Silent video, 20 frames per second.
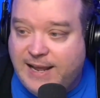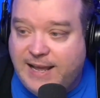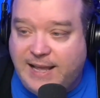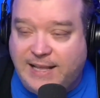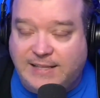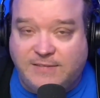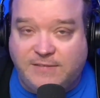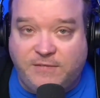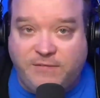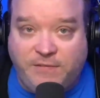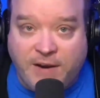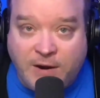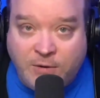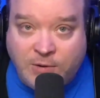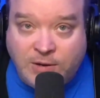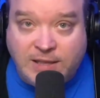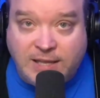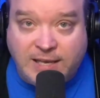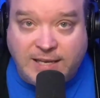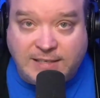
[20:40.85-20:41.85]
It's
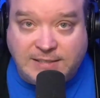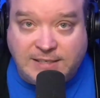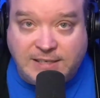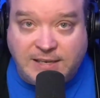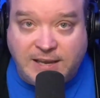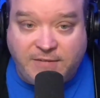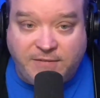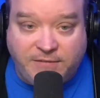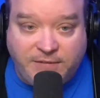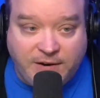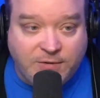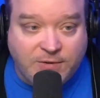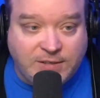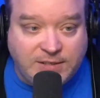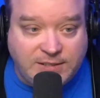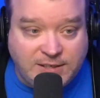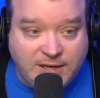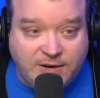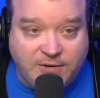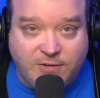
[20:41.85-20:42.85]
very lazy and very
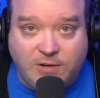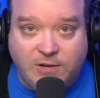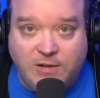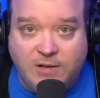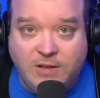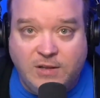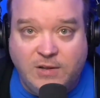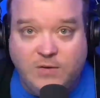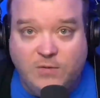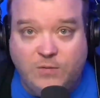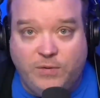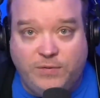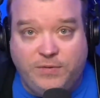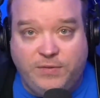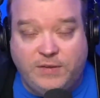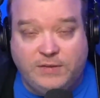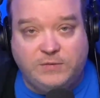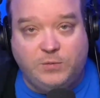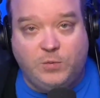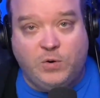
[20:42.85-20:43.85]
sterile with
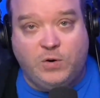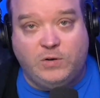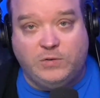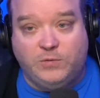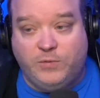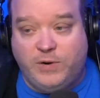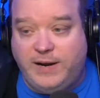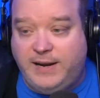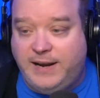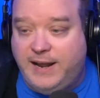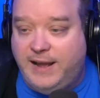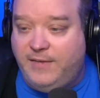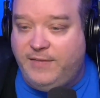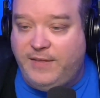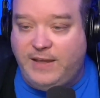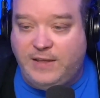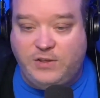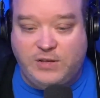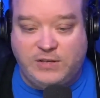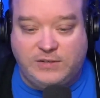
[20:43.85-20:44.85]
this world right now.
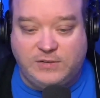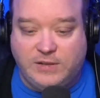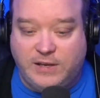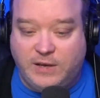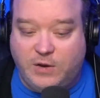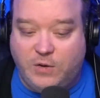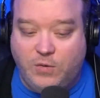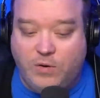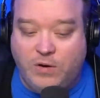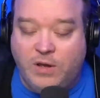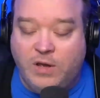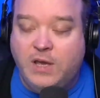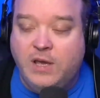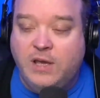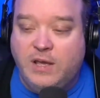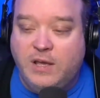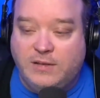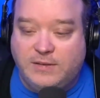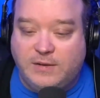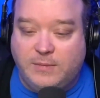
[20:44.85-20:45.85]
They just like who
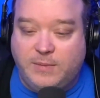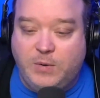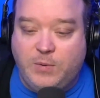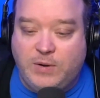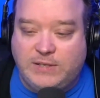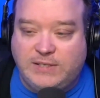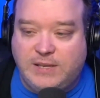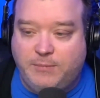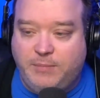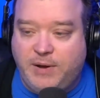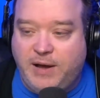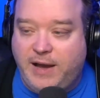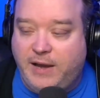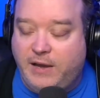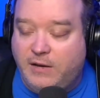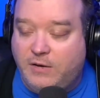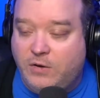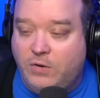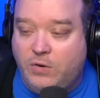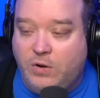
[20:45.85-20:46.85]
somebody wants to buy,
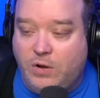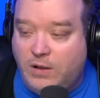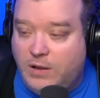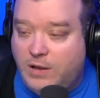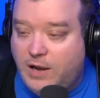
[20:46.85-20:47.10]
cool.